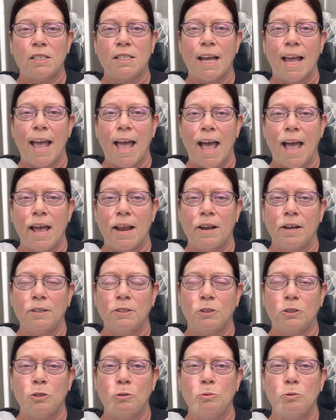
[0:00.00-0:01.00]
I had
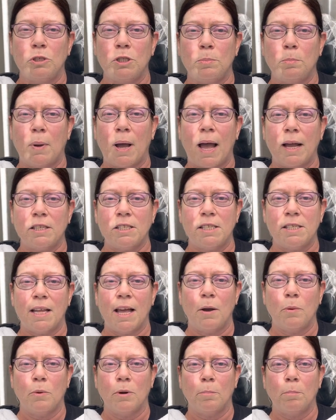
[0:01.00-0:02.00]
2 spots
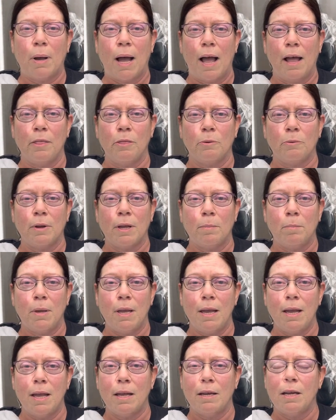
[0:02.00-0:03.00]
that were bothering
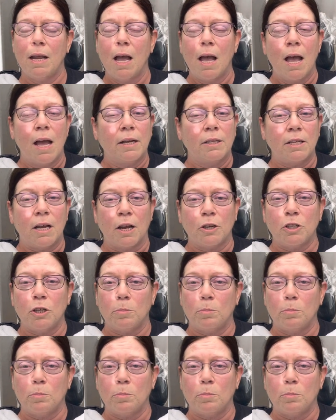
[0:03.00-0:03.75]
me, and Dr.